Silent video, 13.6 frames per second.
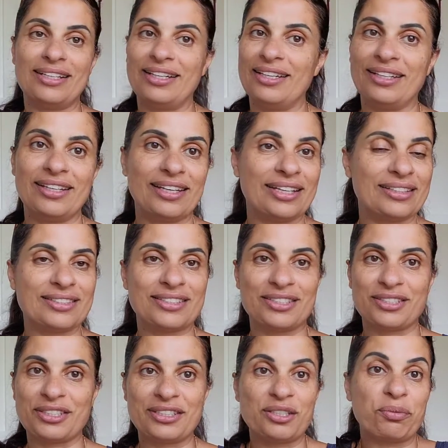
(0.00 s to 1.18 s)

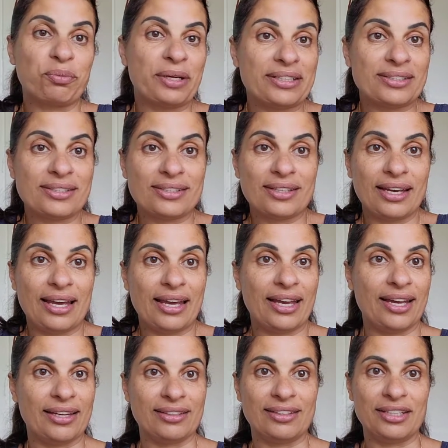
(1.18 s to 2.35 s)
It's a risk,
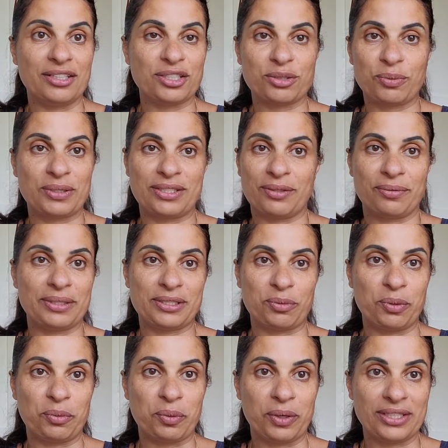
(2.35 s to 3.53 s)
and it just wasn't a risk
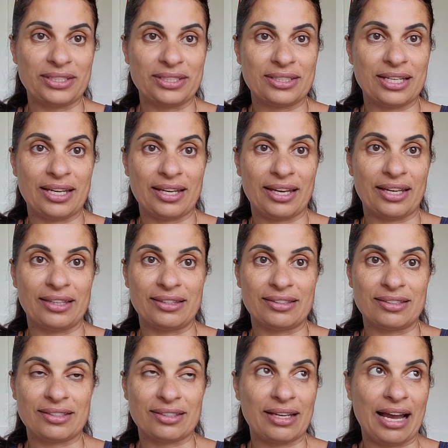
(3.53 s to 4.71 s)
we wanted to take. And
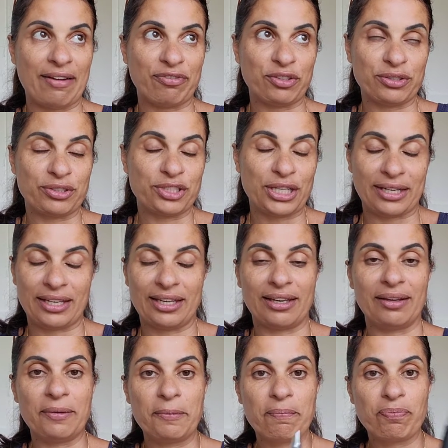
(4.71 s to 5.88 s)
after
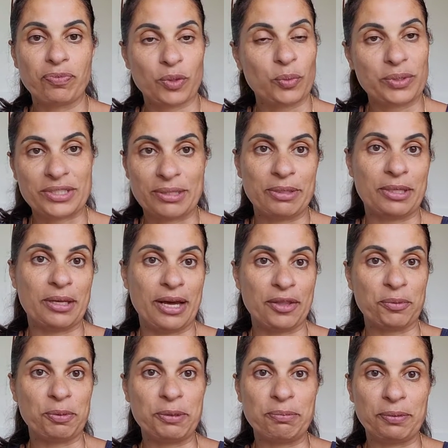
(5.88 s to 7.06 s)
checking with some of the
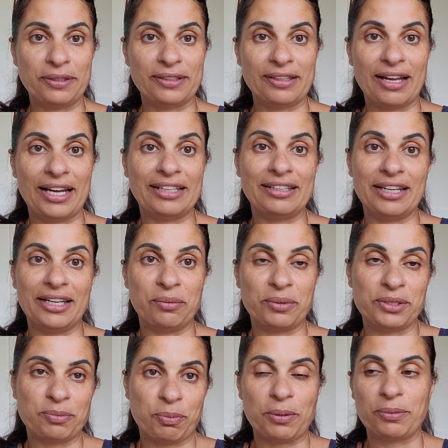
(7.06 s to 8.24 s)
other people in line, it
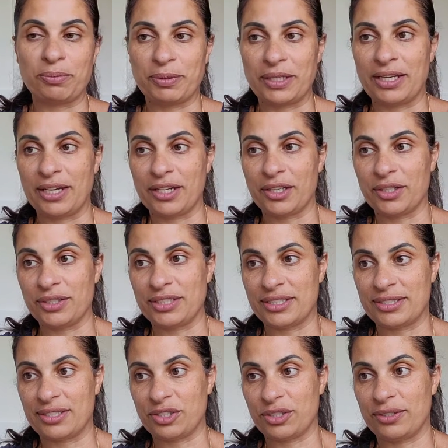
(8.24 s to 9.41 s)
was probably a good
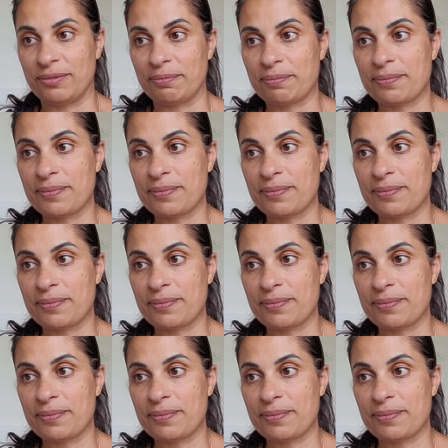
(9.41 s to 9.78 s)
decision.